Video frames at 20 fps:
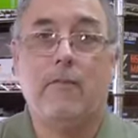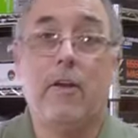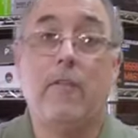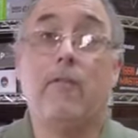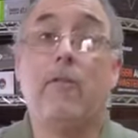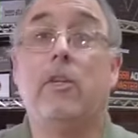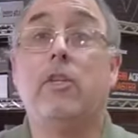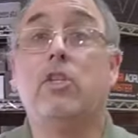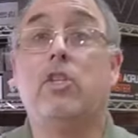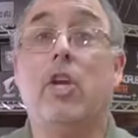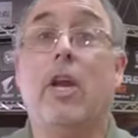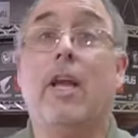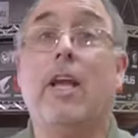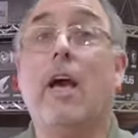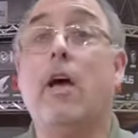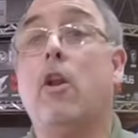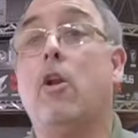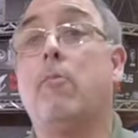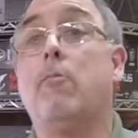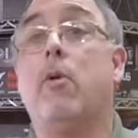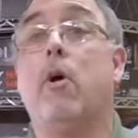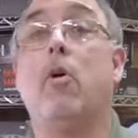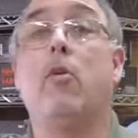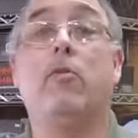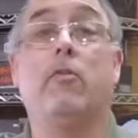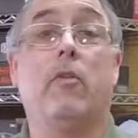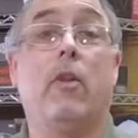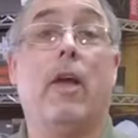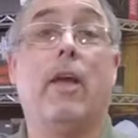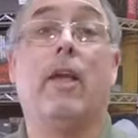definitely check out our
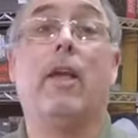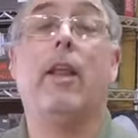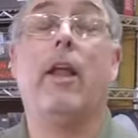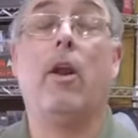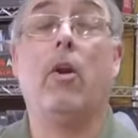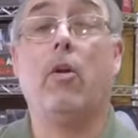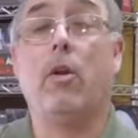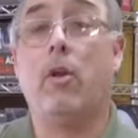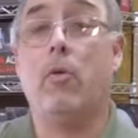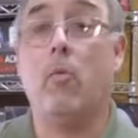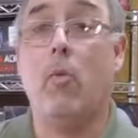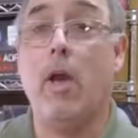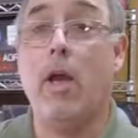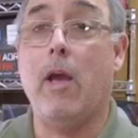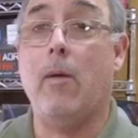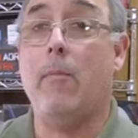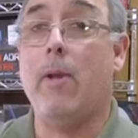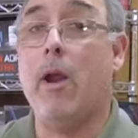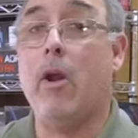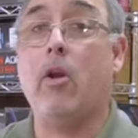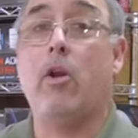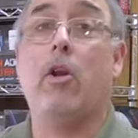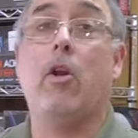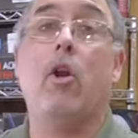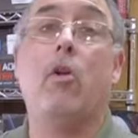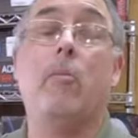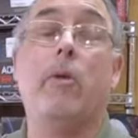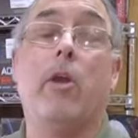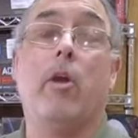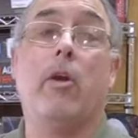posts like at Airgun Web, Airgun
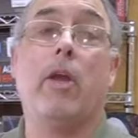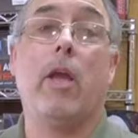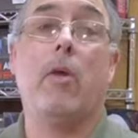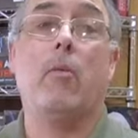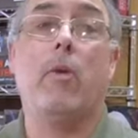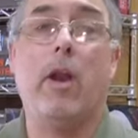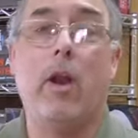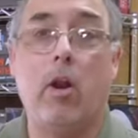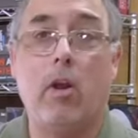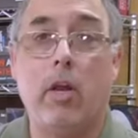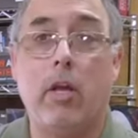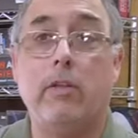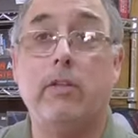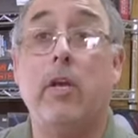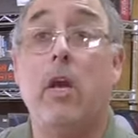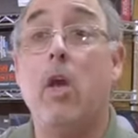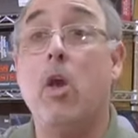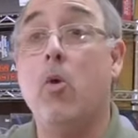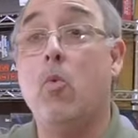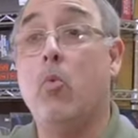Army, or Gateway to Airguns.